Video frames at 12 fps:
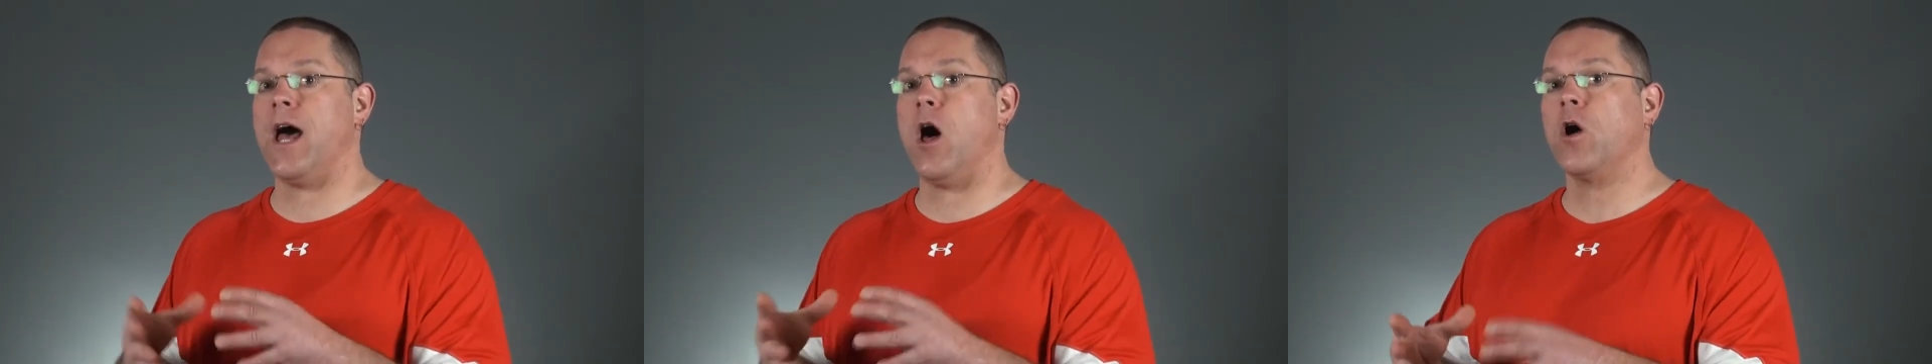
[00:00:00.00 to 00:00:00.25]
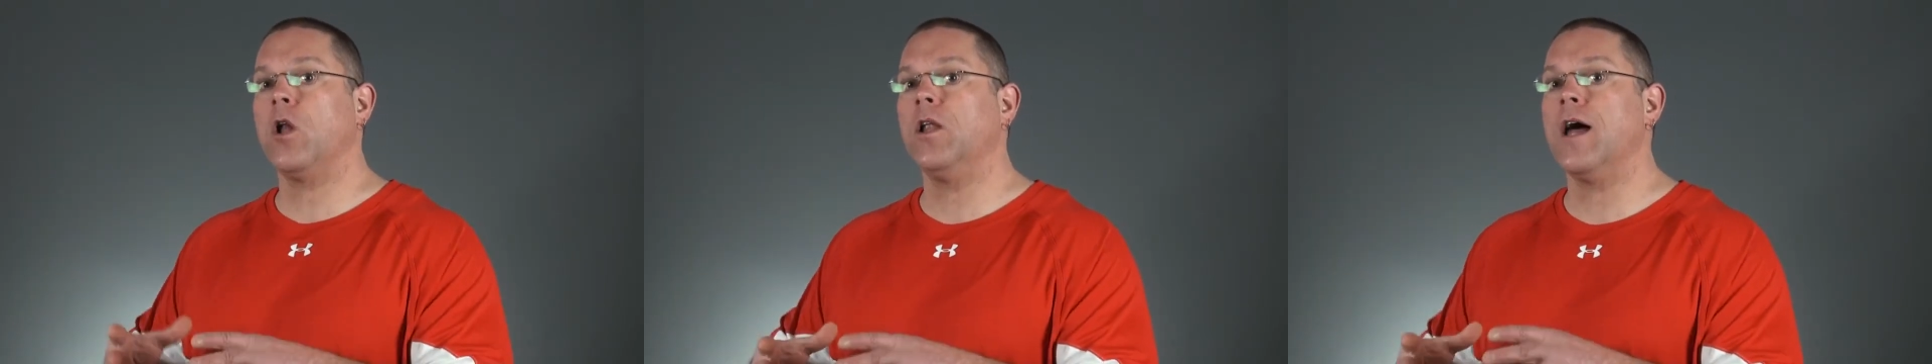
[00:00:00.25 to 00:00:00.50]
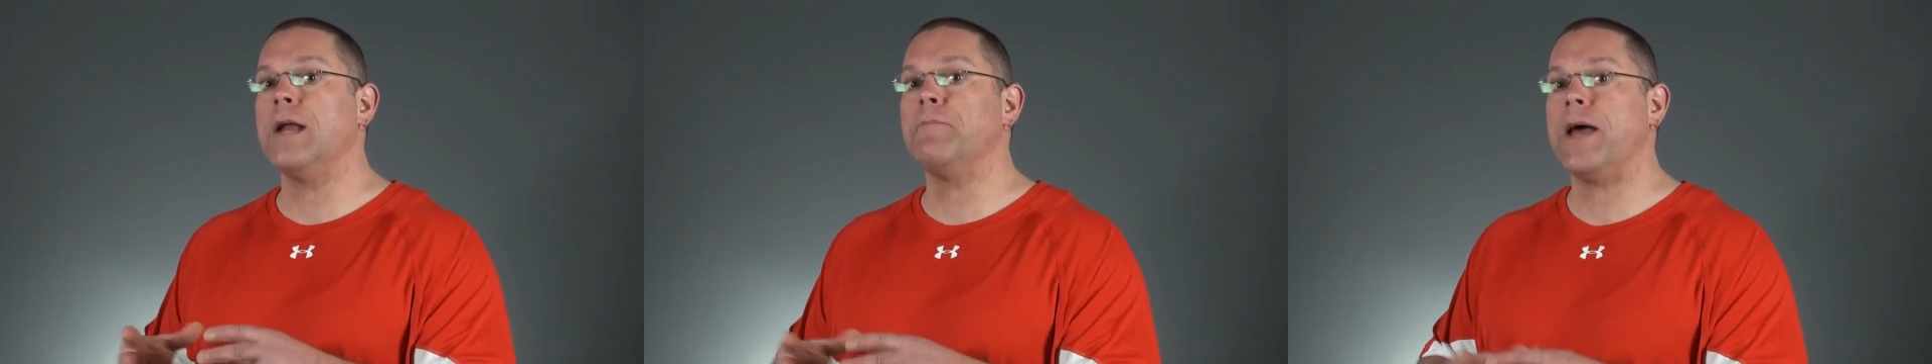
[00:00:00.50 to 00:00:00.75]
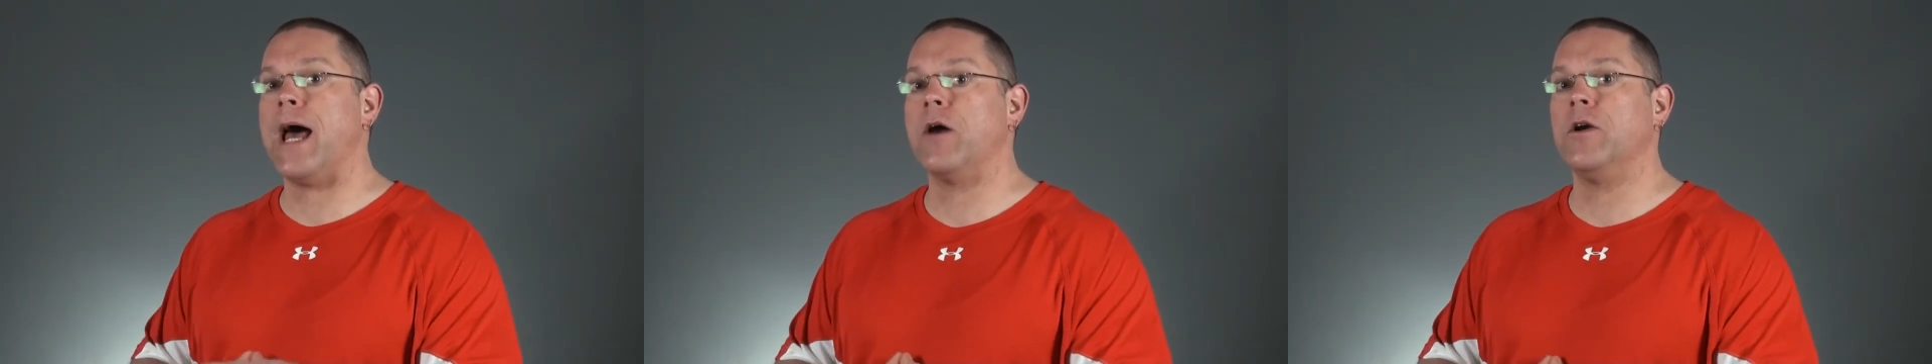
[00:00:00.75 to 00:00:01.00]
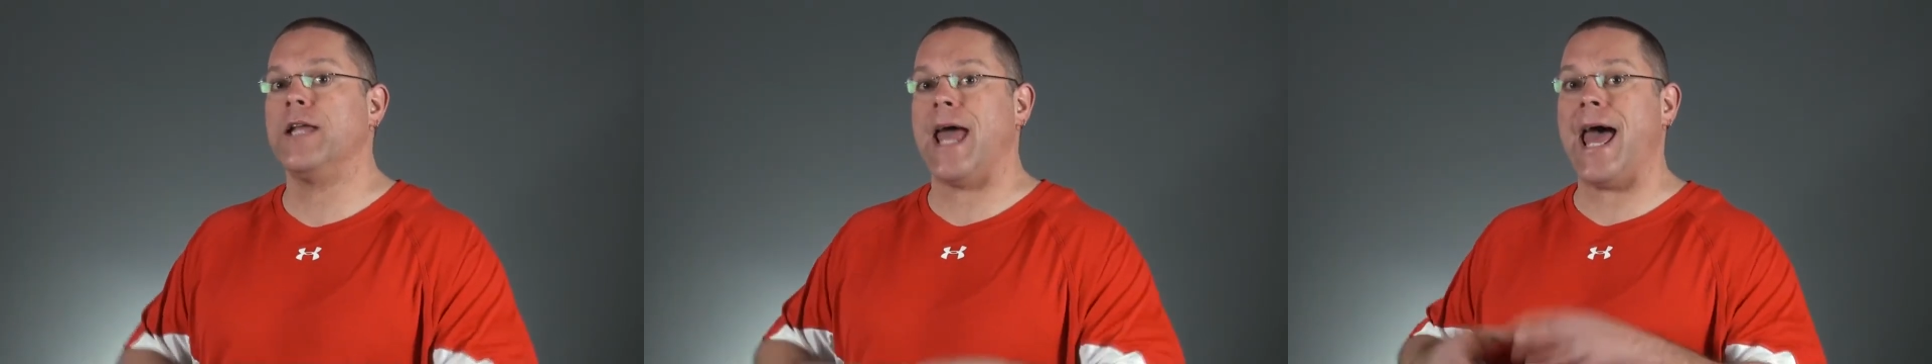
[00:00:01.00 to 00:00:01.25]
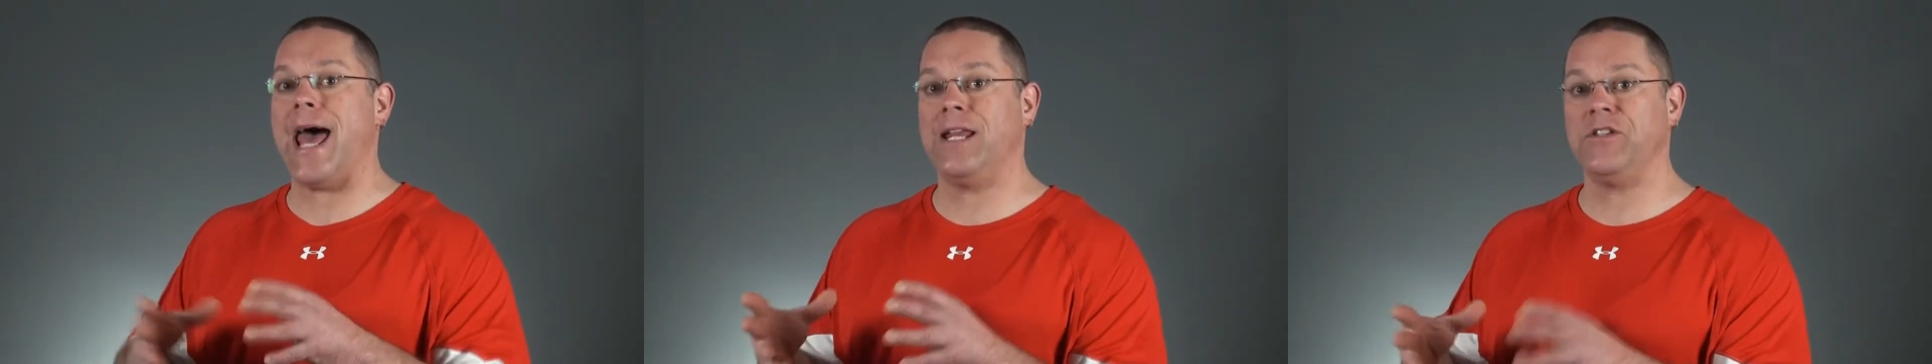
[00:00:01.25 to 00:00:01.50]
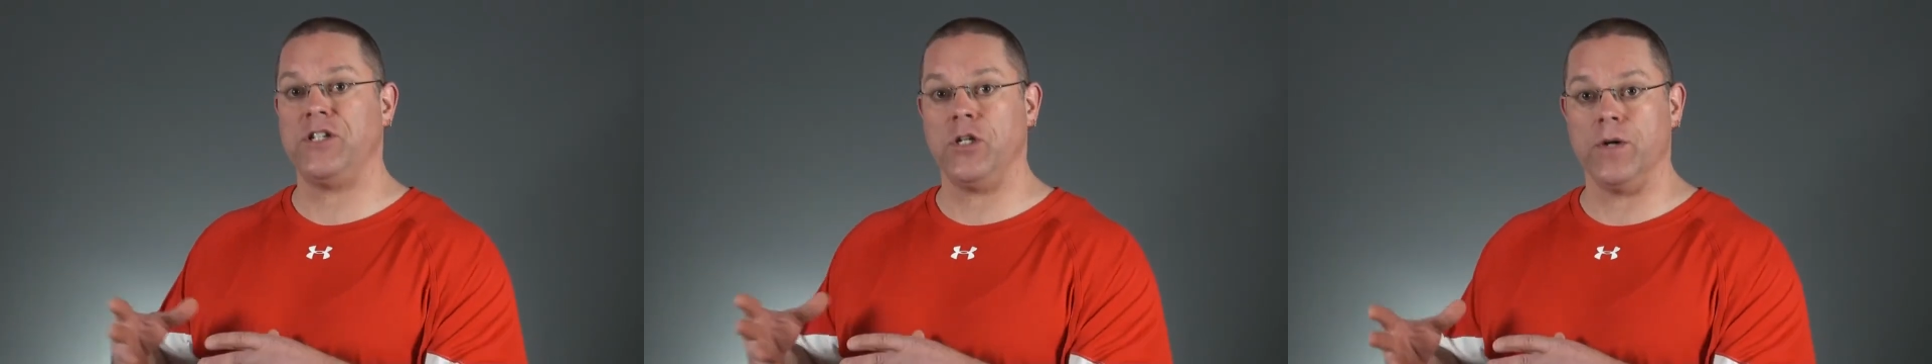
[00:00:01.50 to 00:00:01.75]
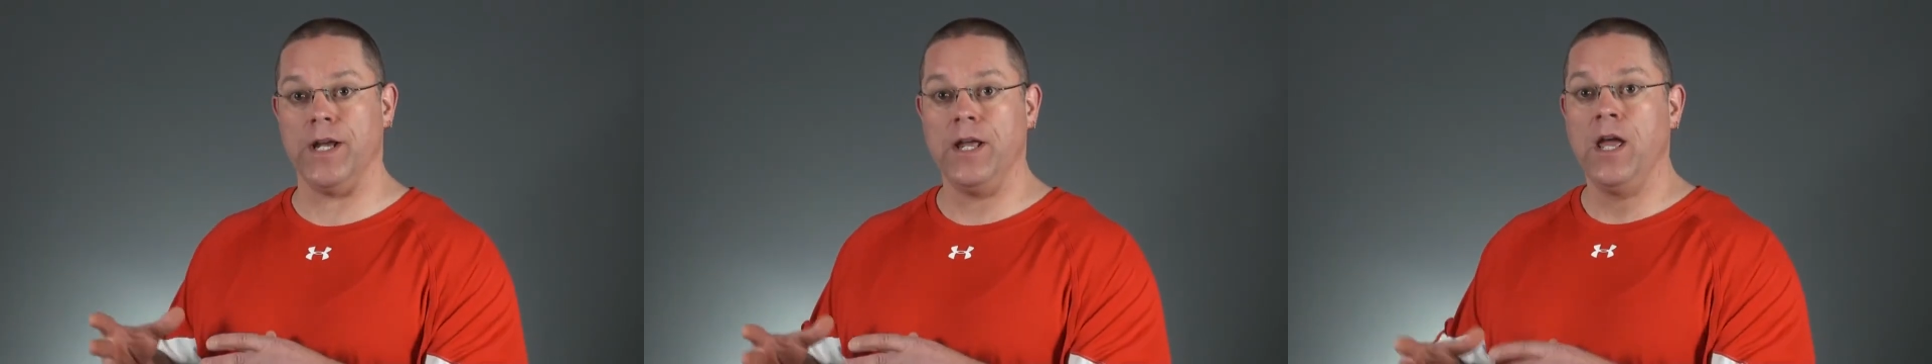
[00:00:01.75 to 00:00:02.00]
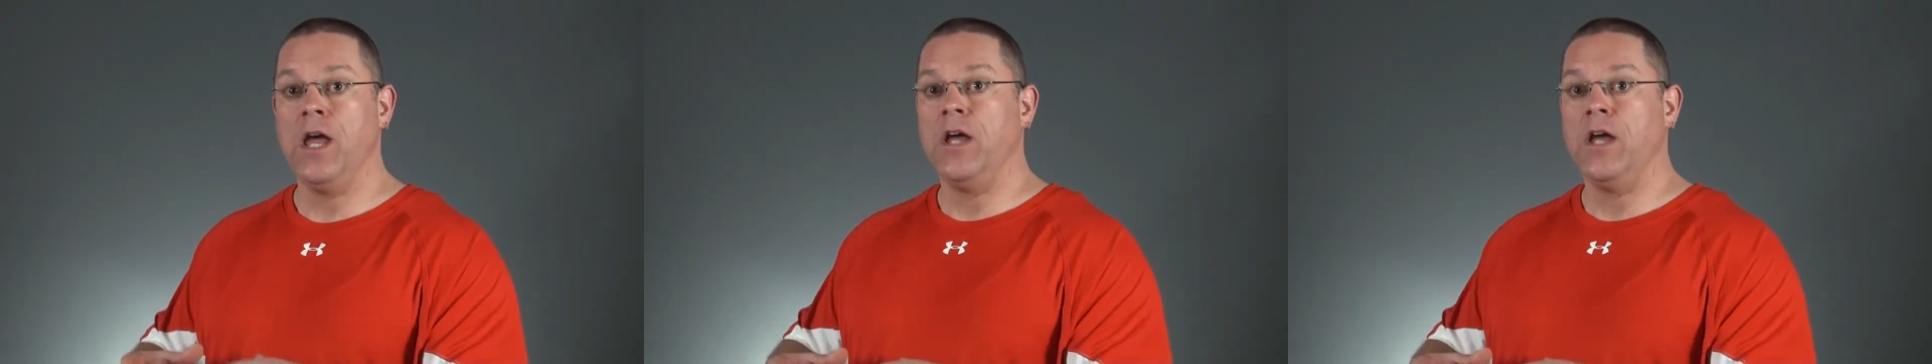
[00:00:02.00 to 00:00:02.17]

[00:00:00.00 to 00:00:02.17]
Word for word: alkaline powder added to it